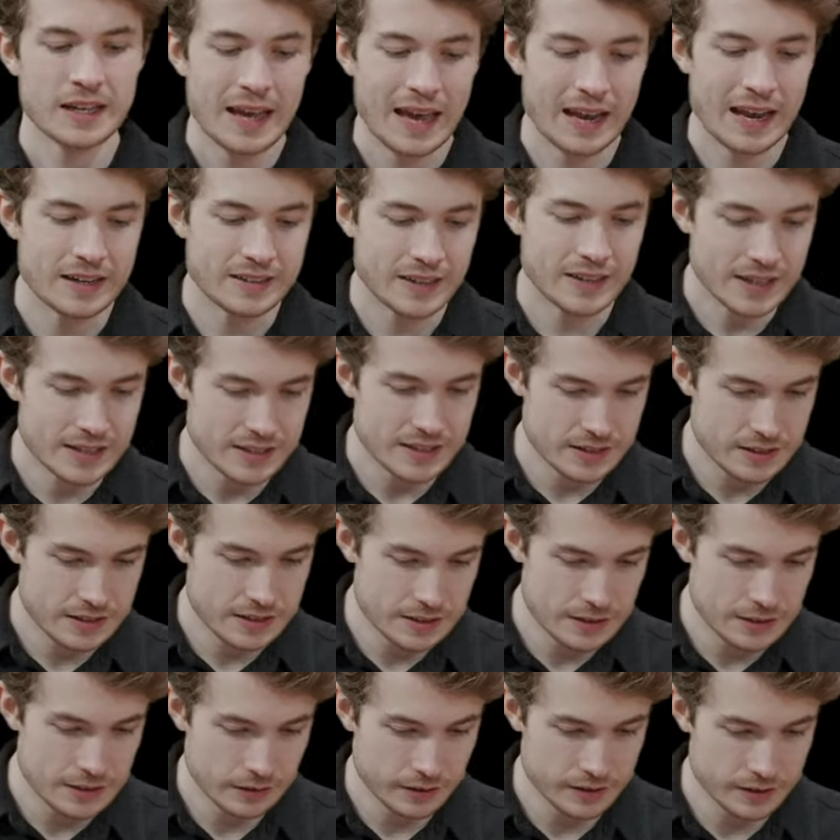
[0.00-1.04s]
and in
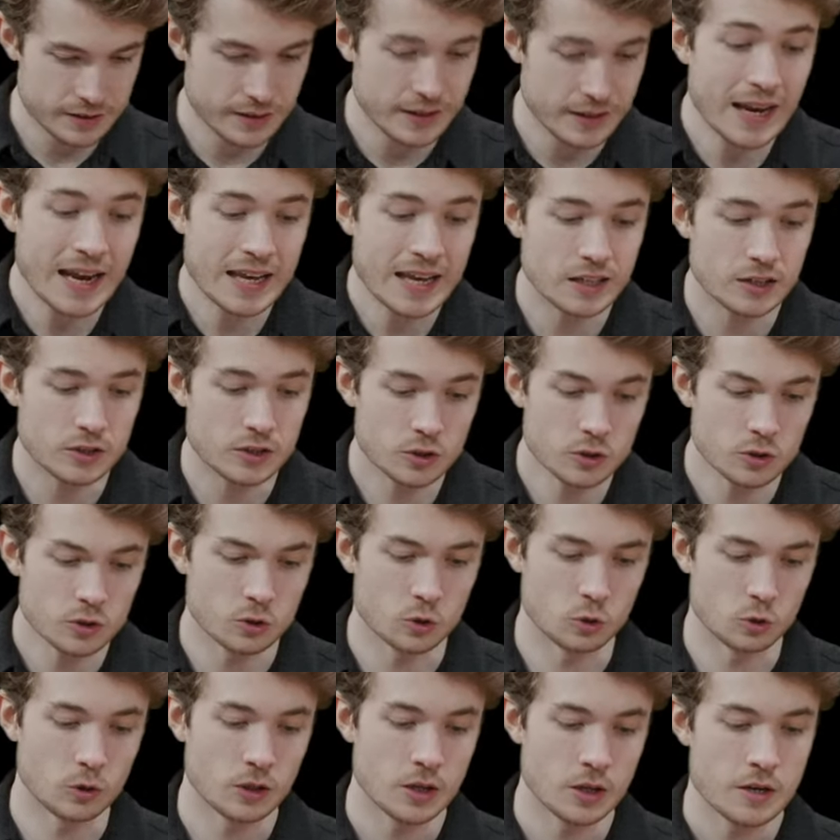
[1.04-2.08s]
19, let's say
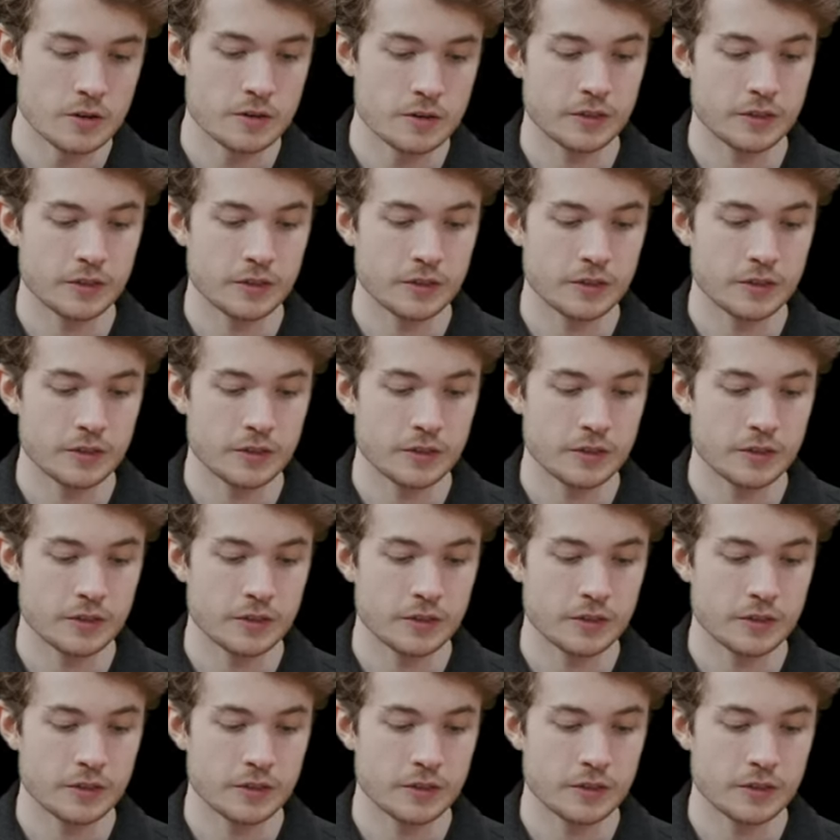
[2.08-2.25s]
82,